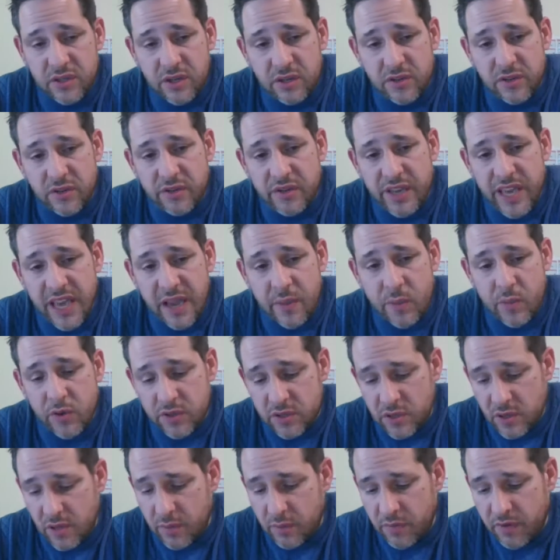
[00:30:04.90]
to turn their
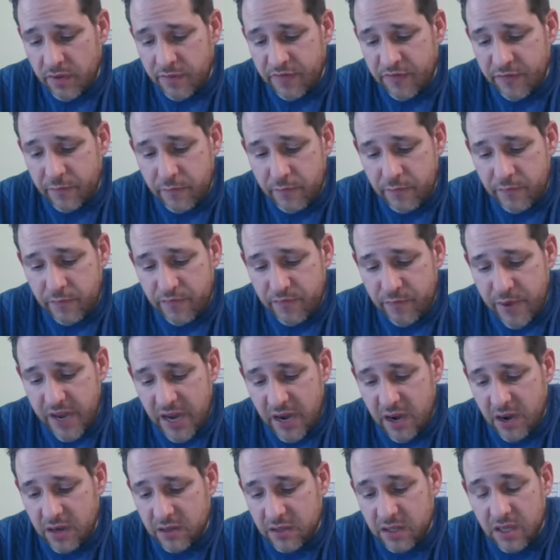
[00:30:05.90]
cameras on, but
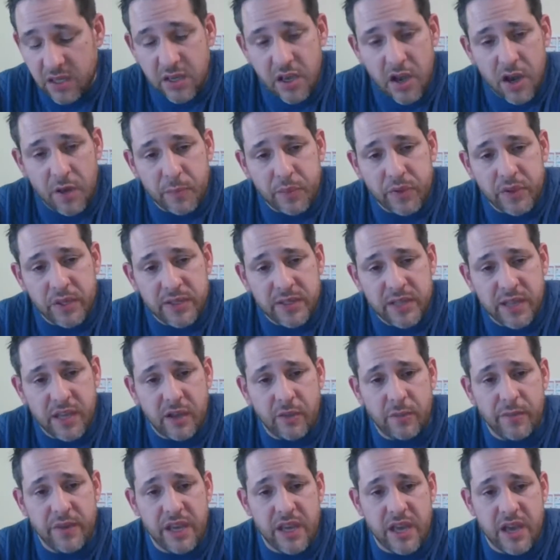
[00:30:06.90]
parents, can y'all please
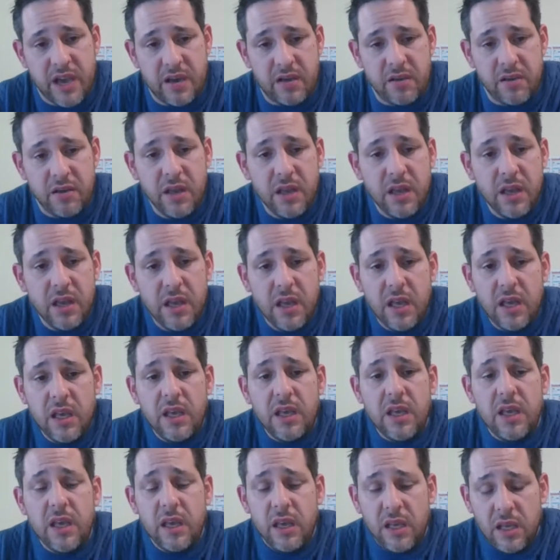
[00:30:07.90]
help me out?
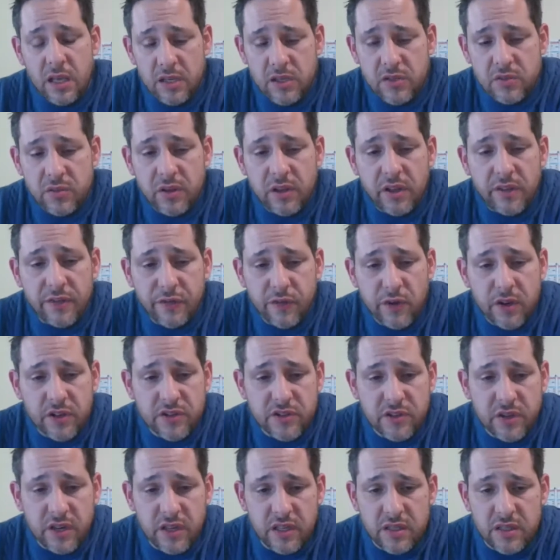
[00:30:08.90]
It's really
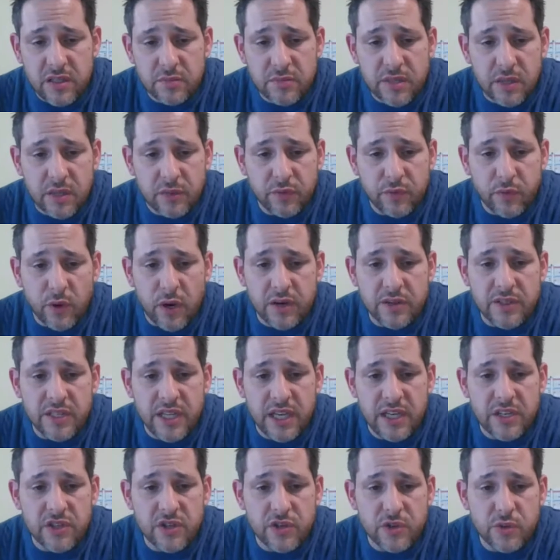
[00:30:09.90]
frustrating sometimes for our
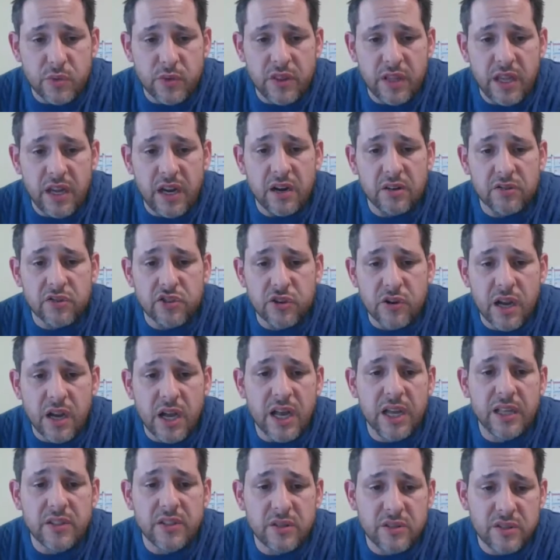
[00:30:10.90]
teachers when they are
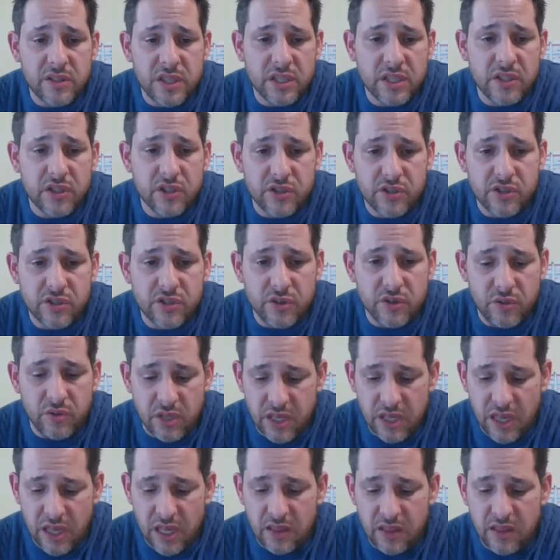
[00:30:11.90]
trying to teach a
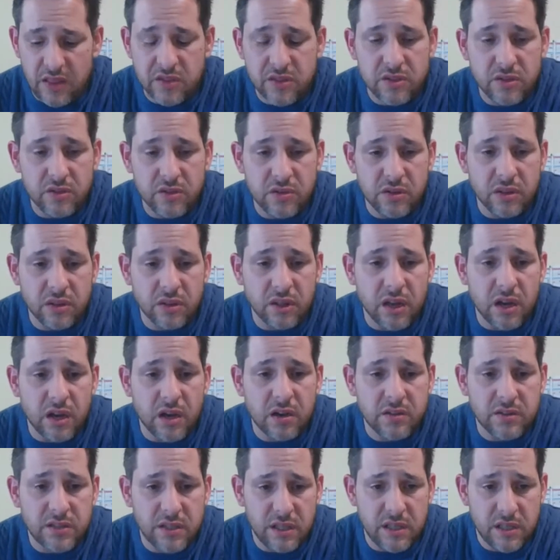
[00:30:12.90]
student and the student
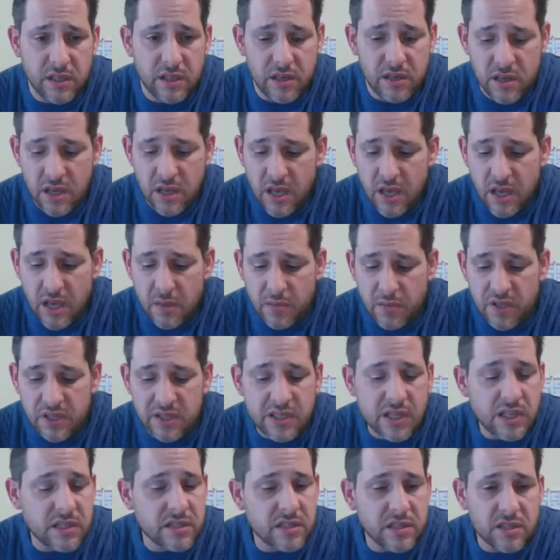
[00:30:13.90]
logs in
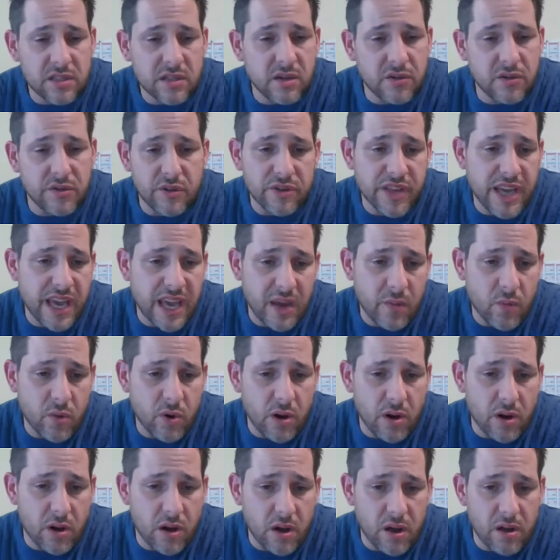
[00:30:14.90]
but doesn't turn their
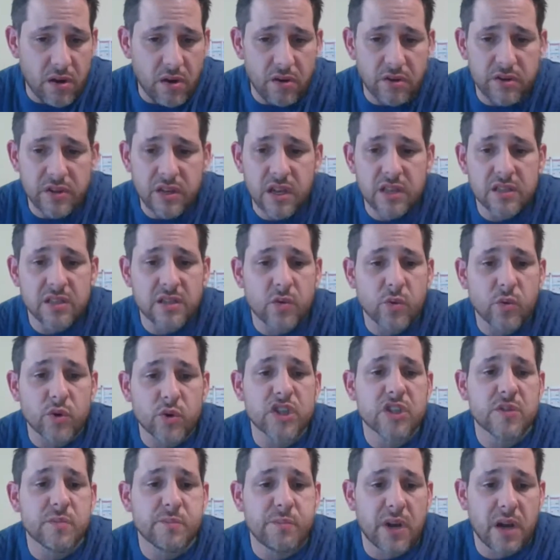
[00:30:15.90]
camera on or doesn't
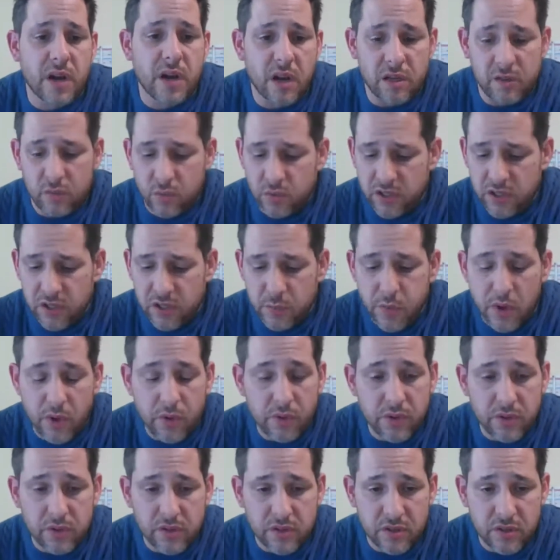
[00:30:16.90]
respond when
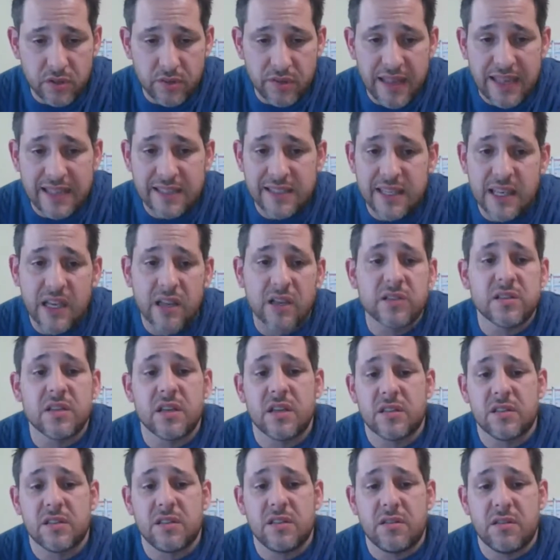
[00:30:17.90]
spoken to. That tells
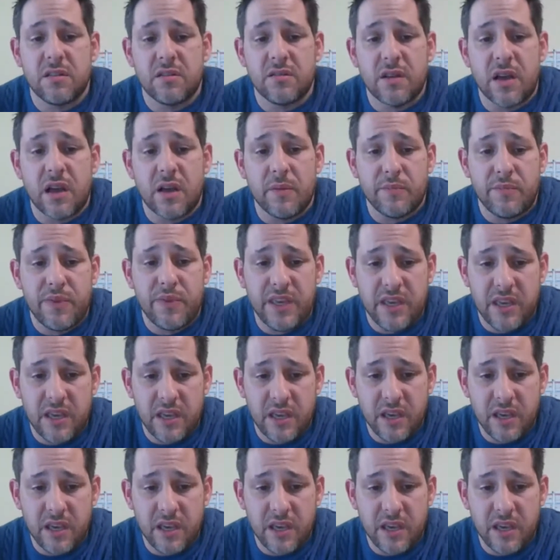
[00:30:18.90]
us that they're not